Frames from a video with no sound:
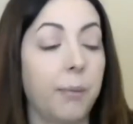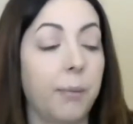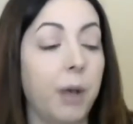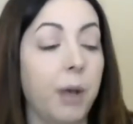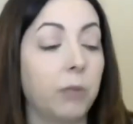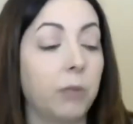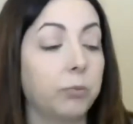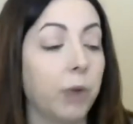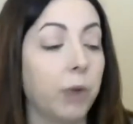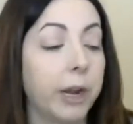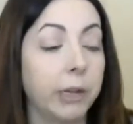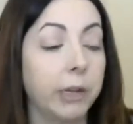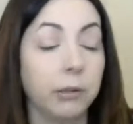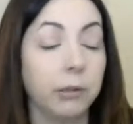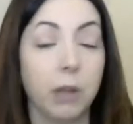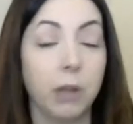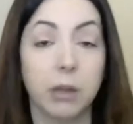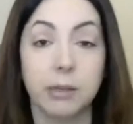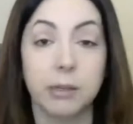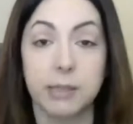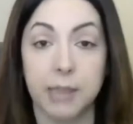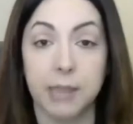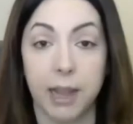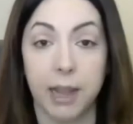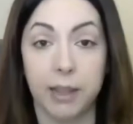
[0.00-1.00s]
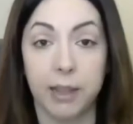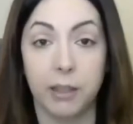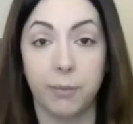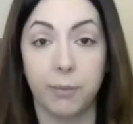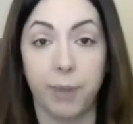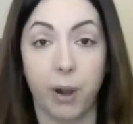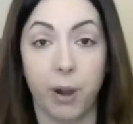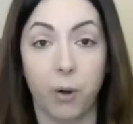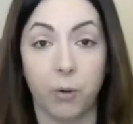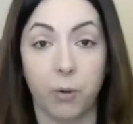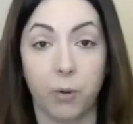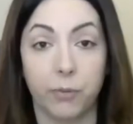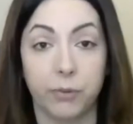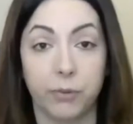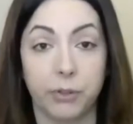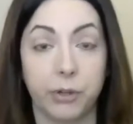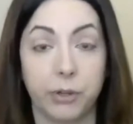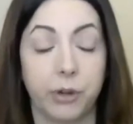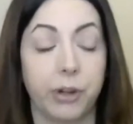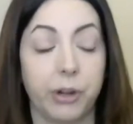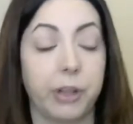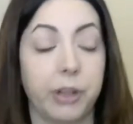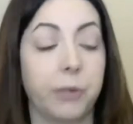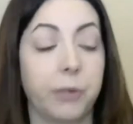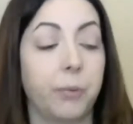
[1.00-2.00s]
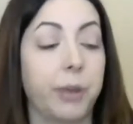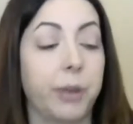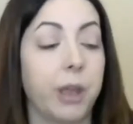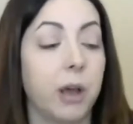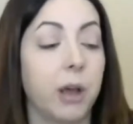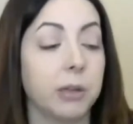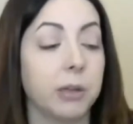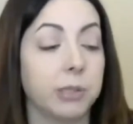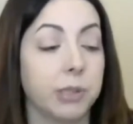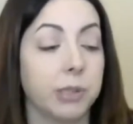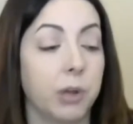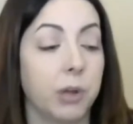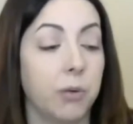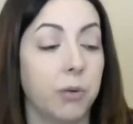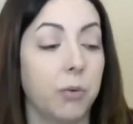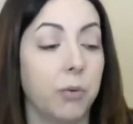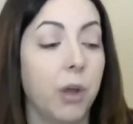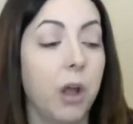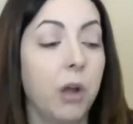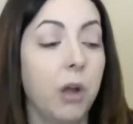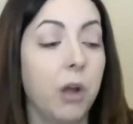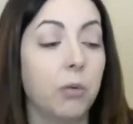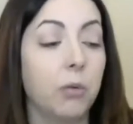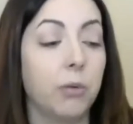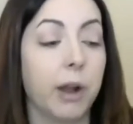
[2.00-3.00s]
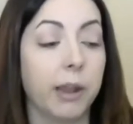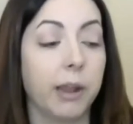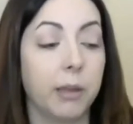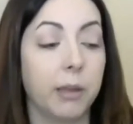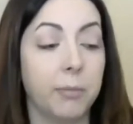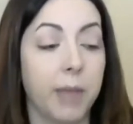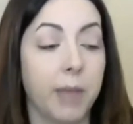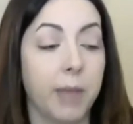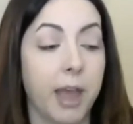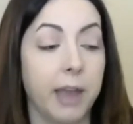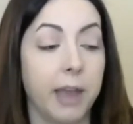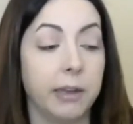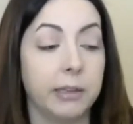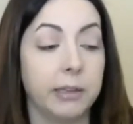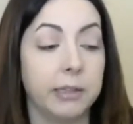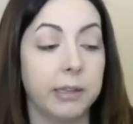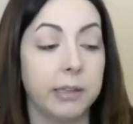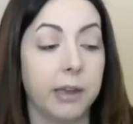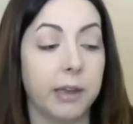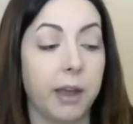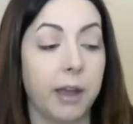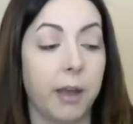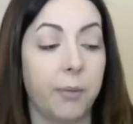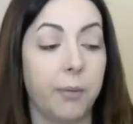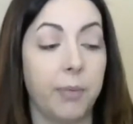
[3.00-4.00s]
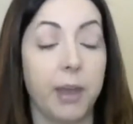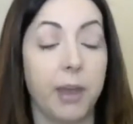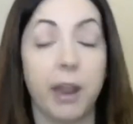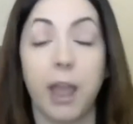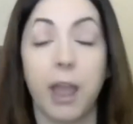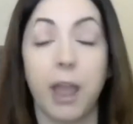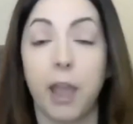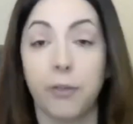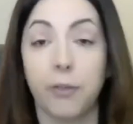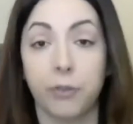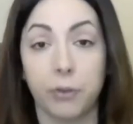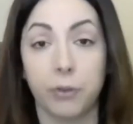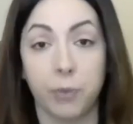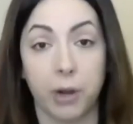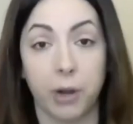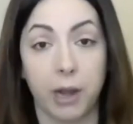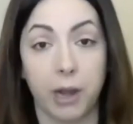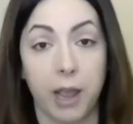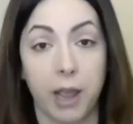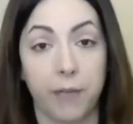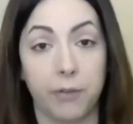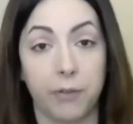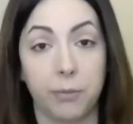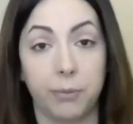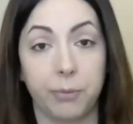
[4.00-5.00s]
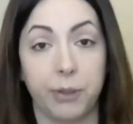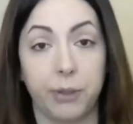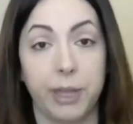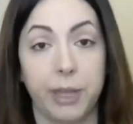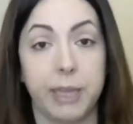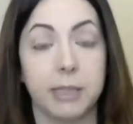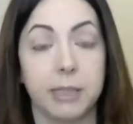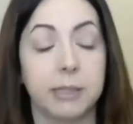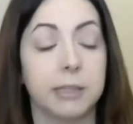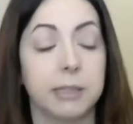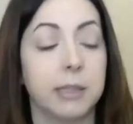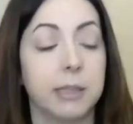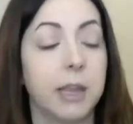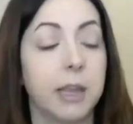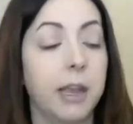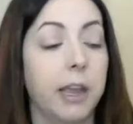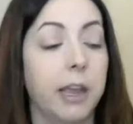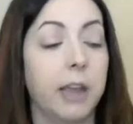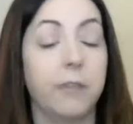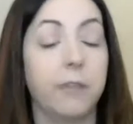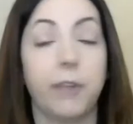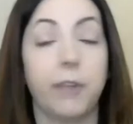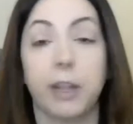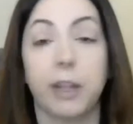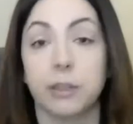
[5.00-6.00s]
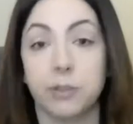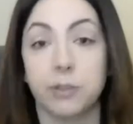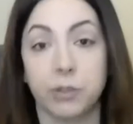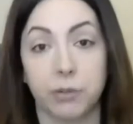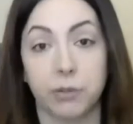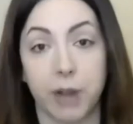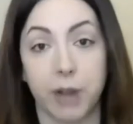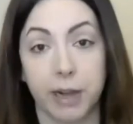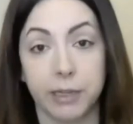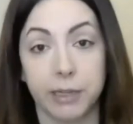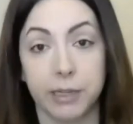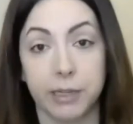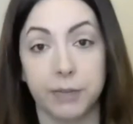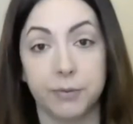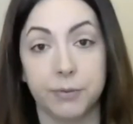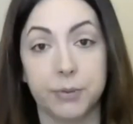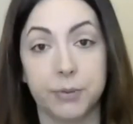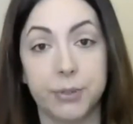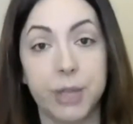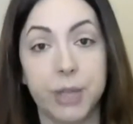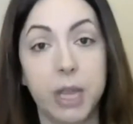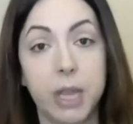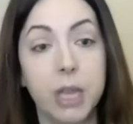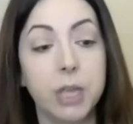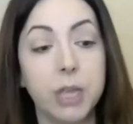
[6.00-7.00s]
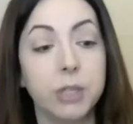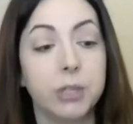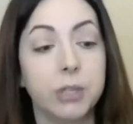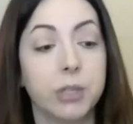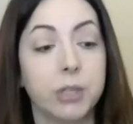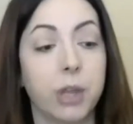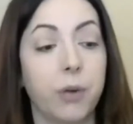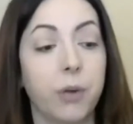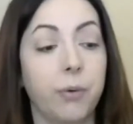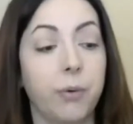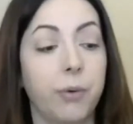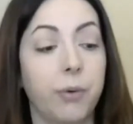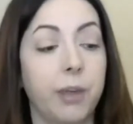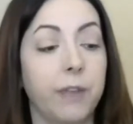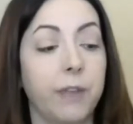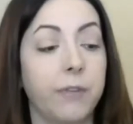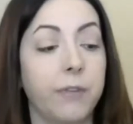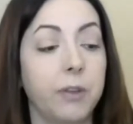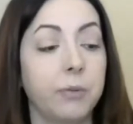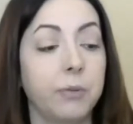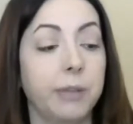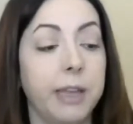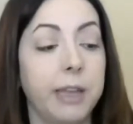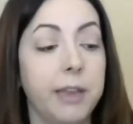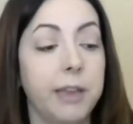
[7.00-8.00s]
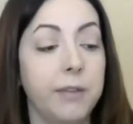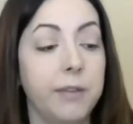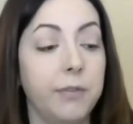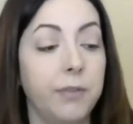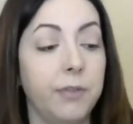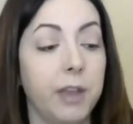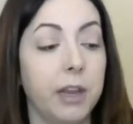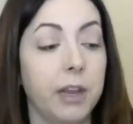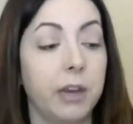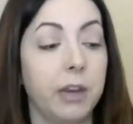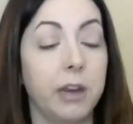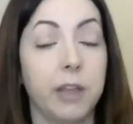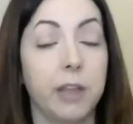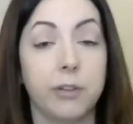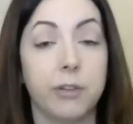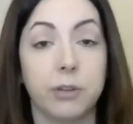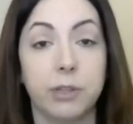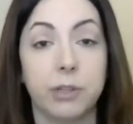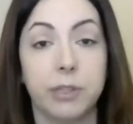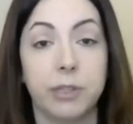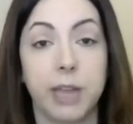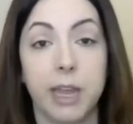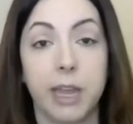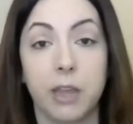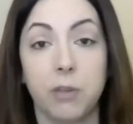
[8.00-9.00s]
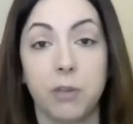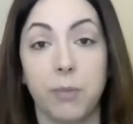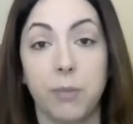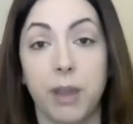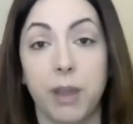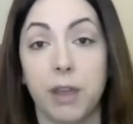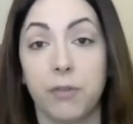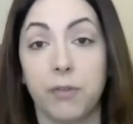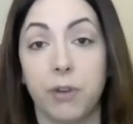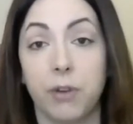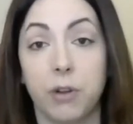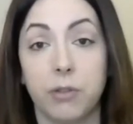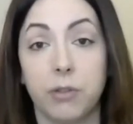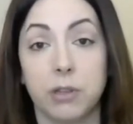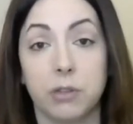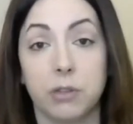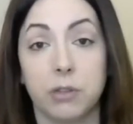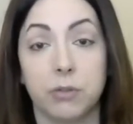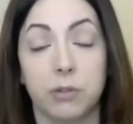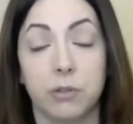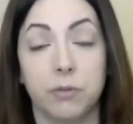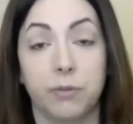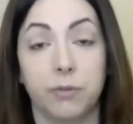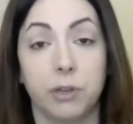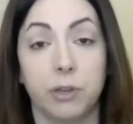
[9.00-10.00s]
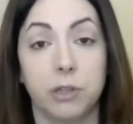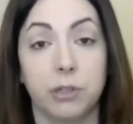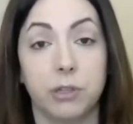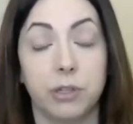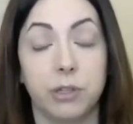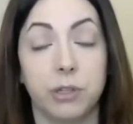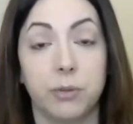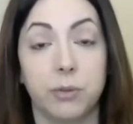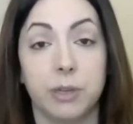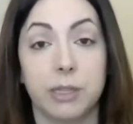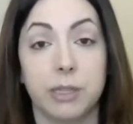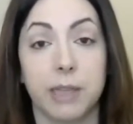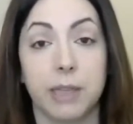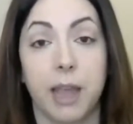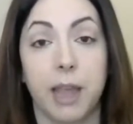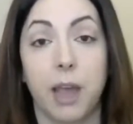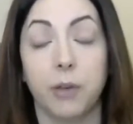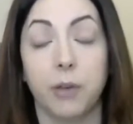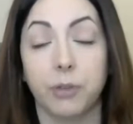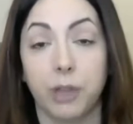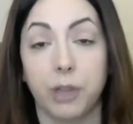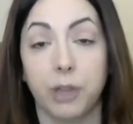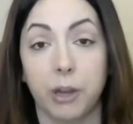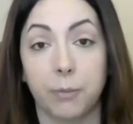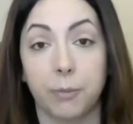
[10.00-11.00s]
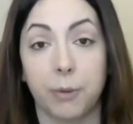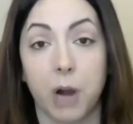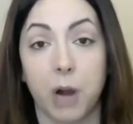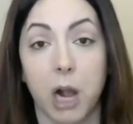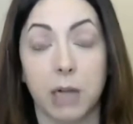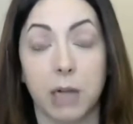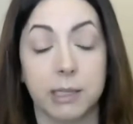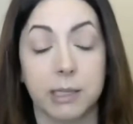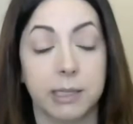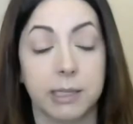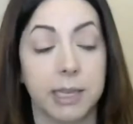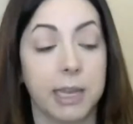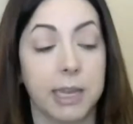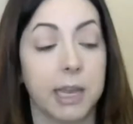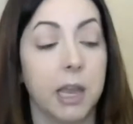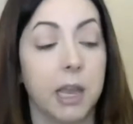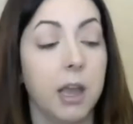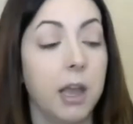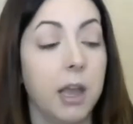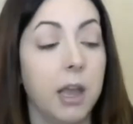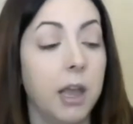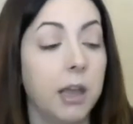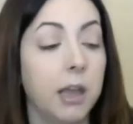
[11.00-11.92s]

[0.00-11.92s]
Right alongside the power of attorney, we also recommend that everyone have in place advance directives. So if you live in another state, you may have heard this referred to as a healthcare proxy.